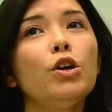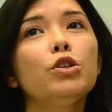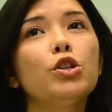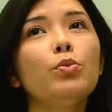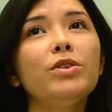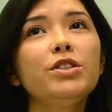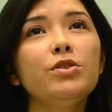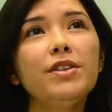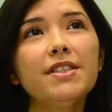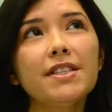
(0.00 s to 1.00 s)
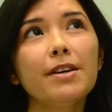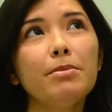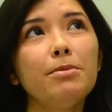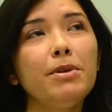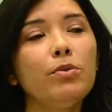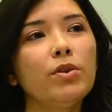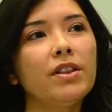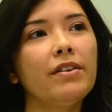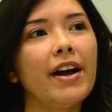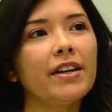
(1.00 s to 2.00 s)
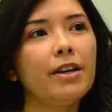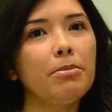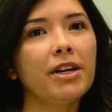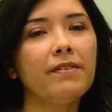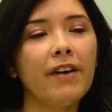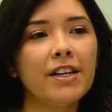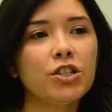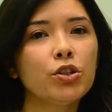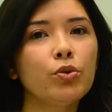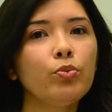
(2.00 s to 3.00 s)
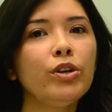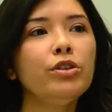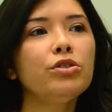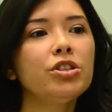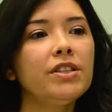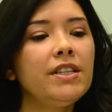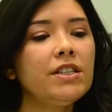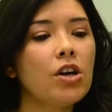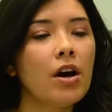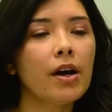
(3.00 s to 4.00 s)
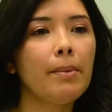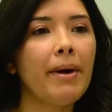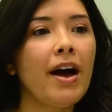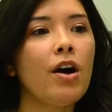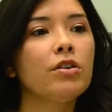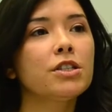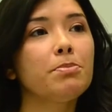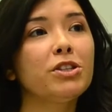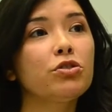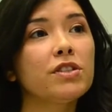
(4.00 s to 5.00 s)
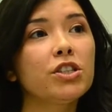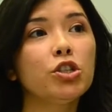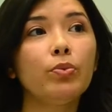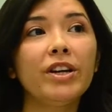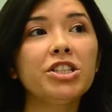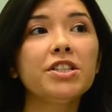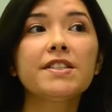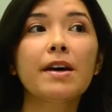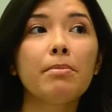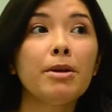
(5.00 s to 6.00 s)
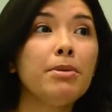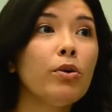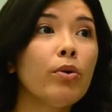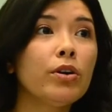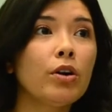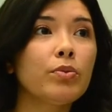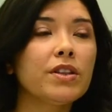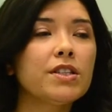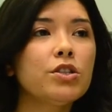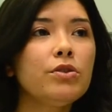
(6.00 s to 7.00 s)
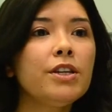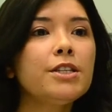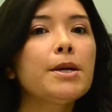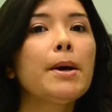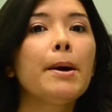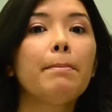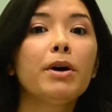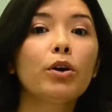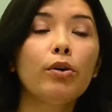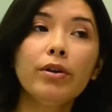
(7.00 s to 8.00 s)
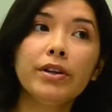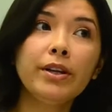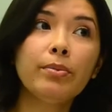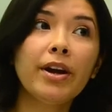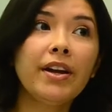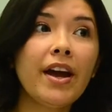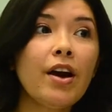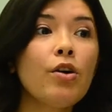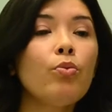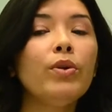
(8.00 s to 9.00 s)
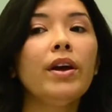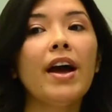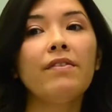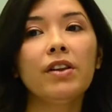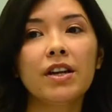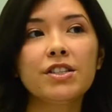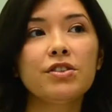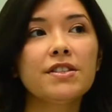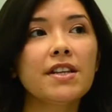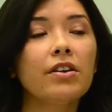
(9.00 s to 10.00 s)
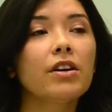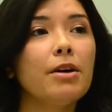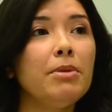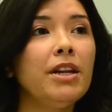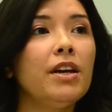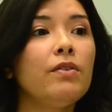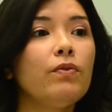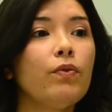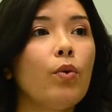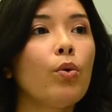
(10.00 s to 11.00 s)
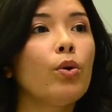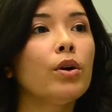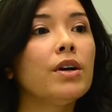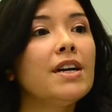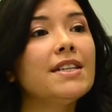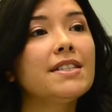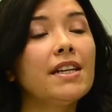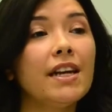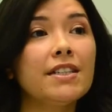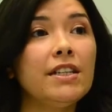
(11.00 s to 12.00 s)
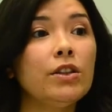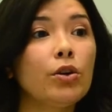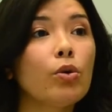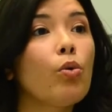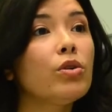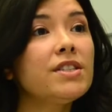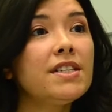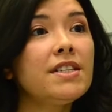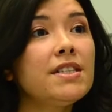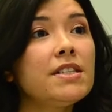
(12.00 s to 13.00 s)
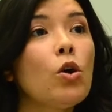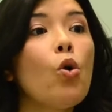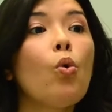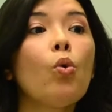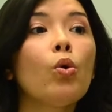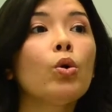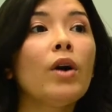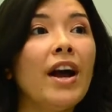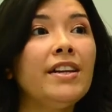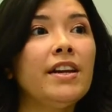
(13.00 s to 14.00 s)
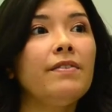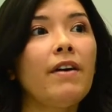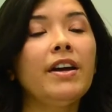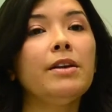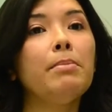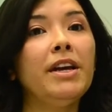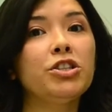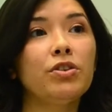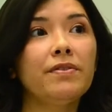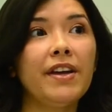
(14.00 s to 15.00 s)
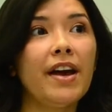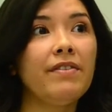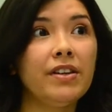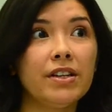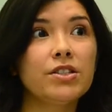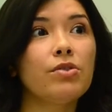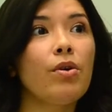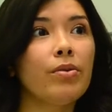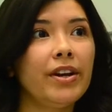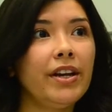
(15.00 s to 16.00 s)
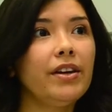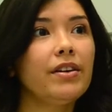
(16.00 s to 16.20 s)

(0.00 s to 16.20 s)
So when students come and meet with their academic advisor, we usually talk about special situations that may be going on with the student. But currently, right now, we have a lot of students that are coming in for selecting their courses or identifying a major if they haven't done so already.